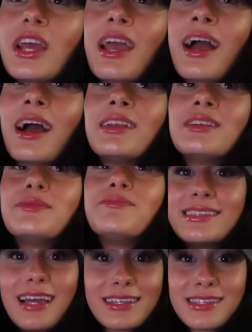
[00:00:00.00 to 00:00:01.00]
And
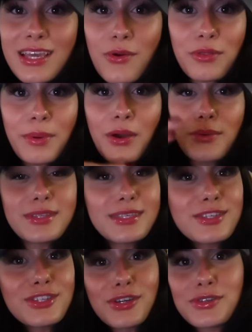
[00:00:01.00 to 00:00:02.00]
I see it with my own
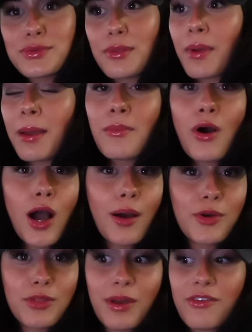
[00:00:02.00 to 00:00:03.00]
sisters, with my
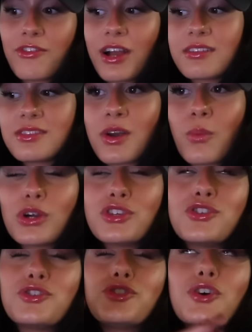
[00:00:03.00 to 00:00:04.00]
mom, with my friends. Like, we're
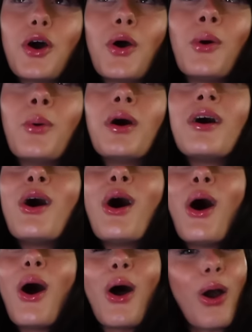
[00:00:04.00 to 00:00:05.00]
so
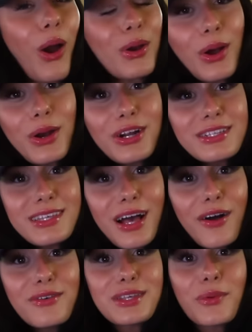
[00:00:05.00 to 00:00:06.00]
hard on
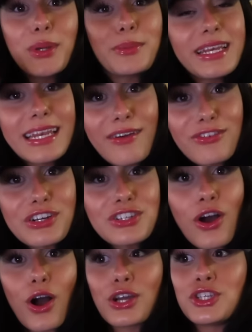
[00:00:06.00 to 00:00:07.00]
ourselves. Like, we would never
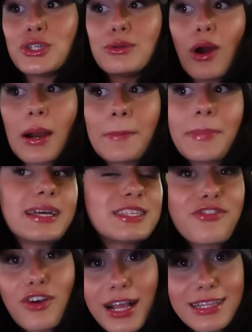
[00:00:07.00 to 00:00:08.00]
talk to our
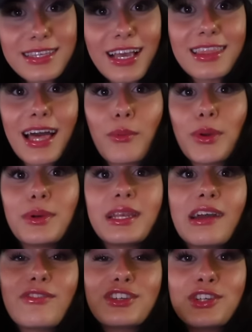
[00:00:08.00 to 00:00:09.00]
best friends like that. We would
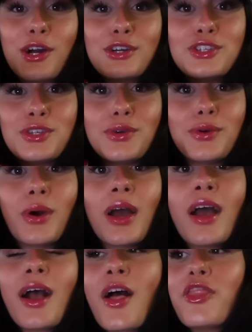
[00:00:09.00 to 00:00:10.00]
never talk to
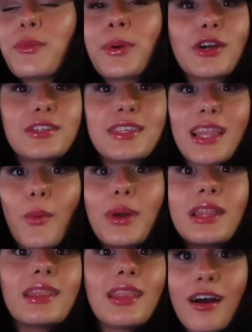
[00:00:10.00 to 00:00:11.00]
the person that
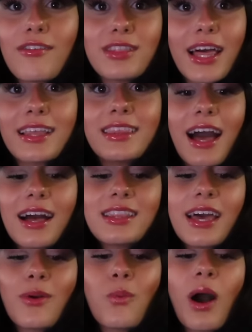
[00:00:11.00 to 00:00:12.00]
we love like that.
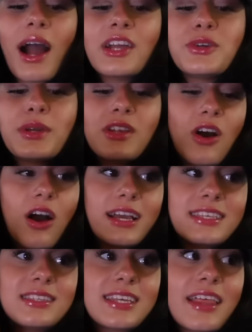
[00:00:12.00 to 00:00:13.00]
Like, why do we not
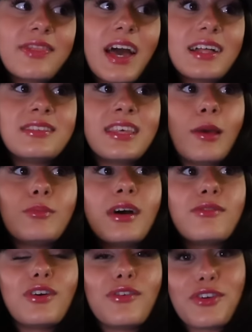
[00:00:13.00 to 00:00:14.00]
extend that same
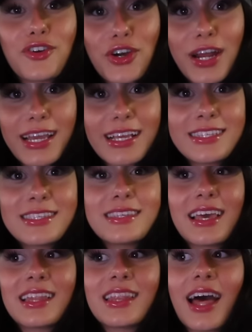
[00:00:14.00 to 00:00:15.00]
level of grace
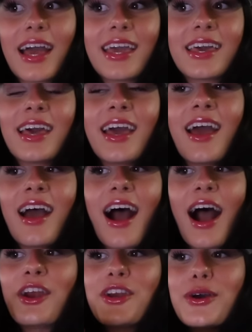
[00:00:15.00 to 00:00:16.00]
and, like,
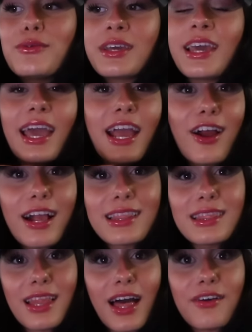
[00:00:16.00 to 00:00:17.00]
I don't know, care
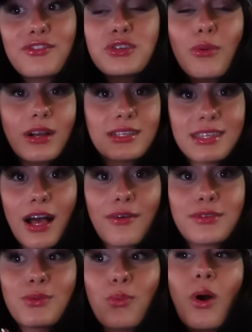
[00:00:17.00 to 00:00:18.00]
and love to
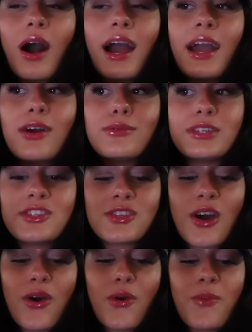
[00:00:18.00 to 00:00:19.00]
ourselves? Why are we
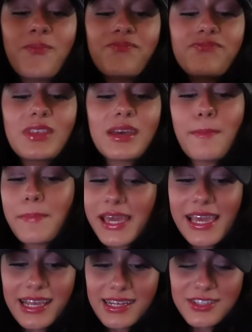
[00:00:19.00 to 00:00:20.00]
so
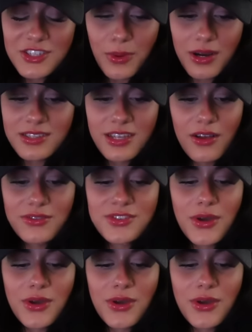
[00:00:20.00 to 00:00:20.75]
mean to ourselves?